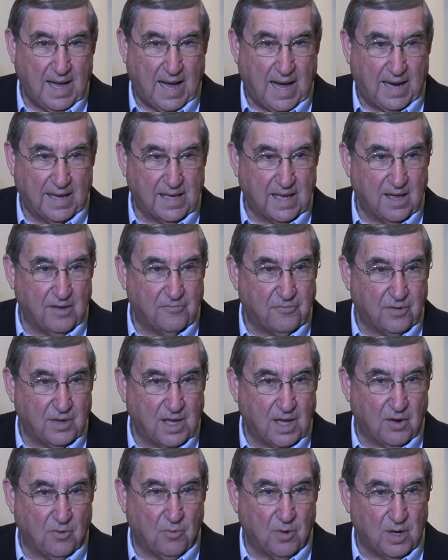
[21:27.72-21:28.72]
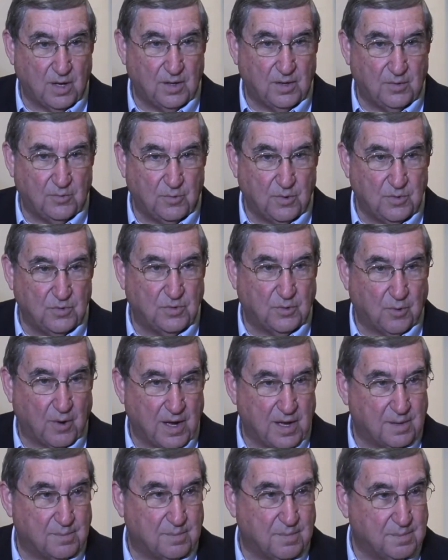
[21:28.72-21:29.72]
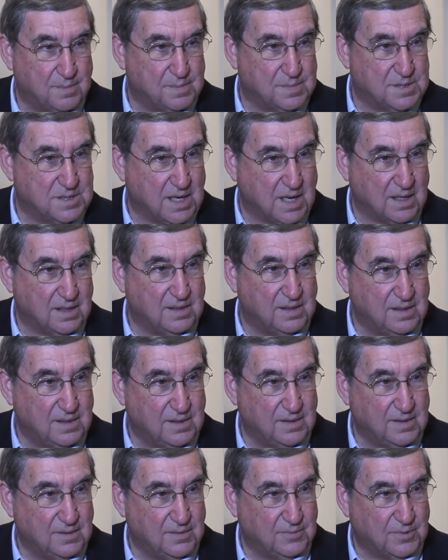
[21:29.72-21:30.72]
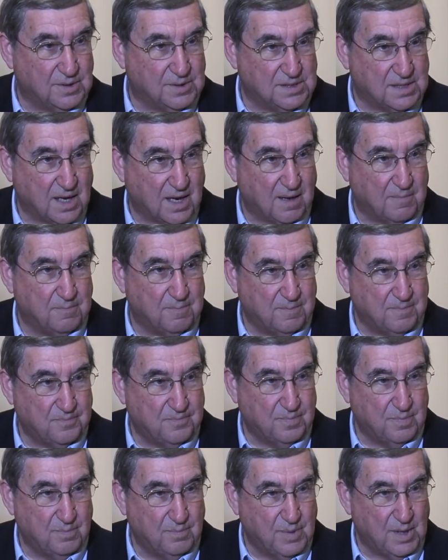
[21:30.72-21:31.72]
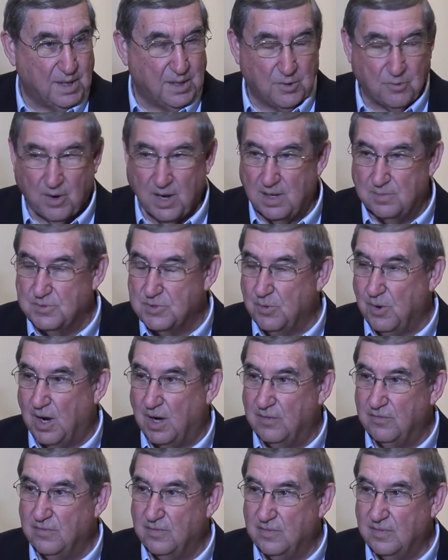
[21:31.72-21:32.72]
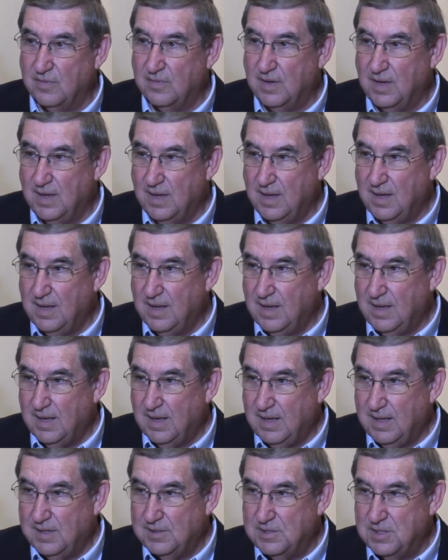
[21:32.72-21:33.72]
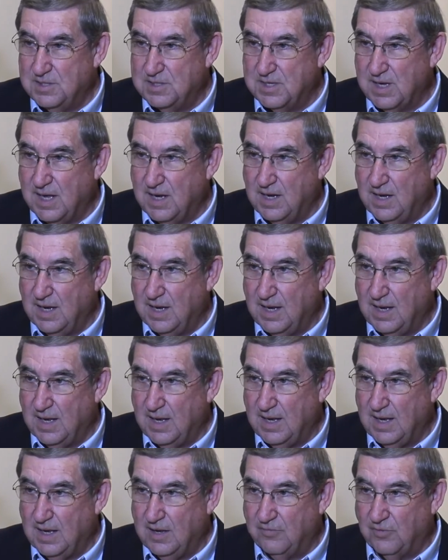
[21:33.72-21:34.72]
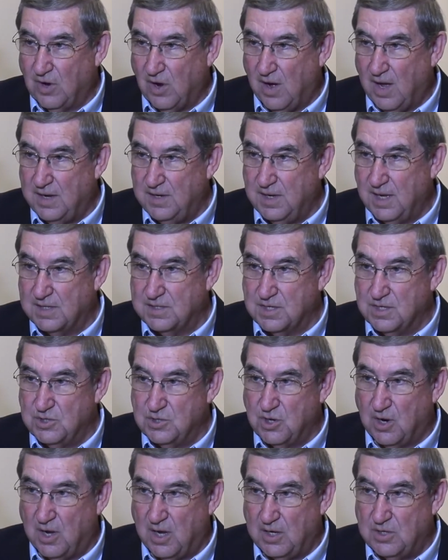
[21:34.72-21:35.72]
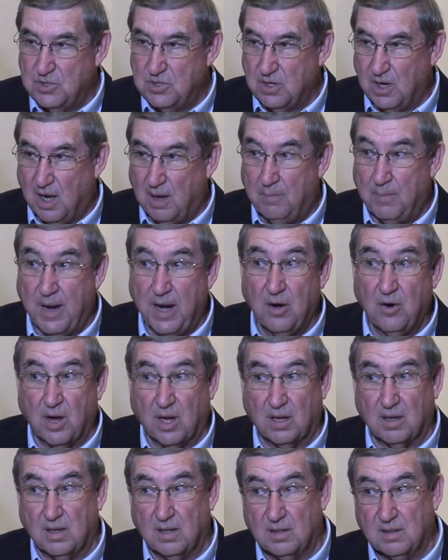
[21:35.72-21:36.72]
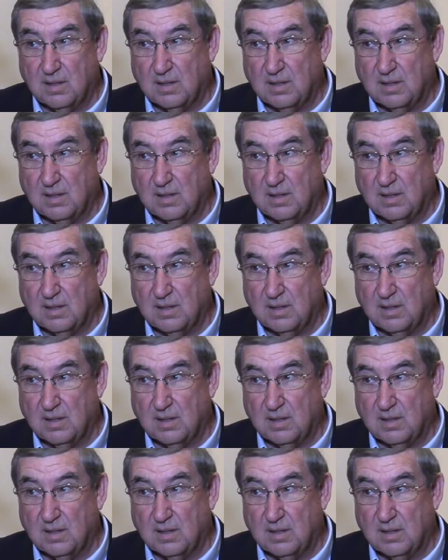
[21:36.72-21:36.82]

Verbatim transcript: I can't forget what Ruth Graham said one time, Billy Graham's wife. She said, If God doesn't judge America,